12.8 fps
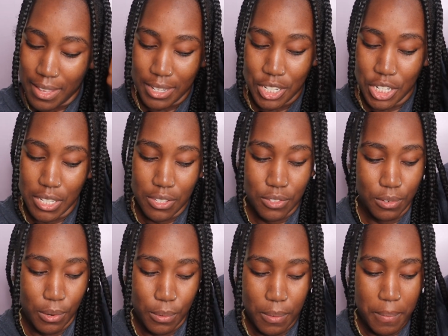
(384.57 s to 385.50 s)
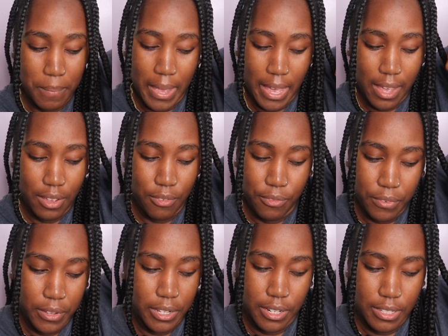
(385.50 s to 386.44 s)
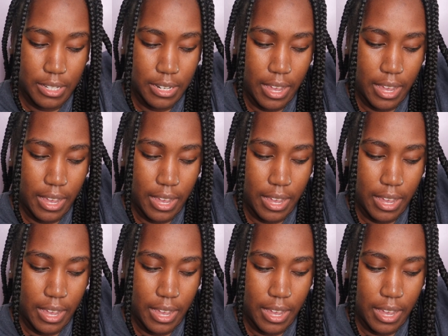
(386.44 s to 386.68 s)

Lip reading: She is growing back fuller than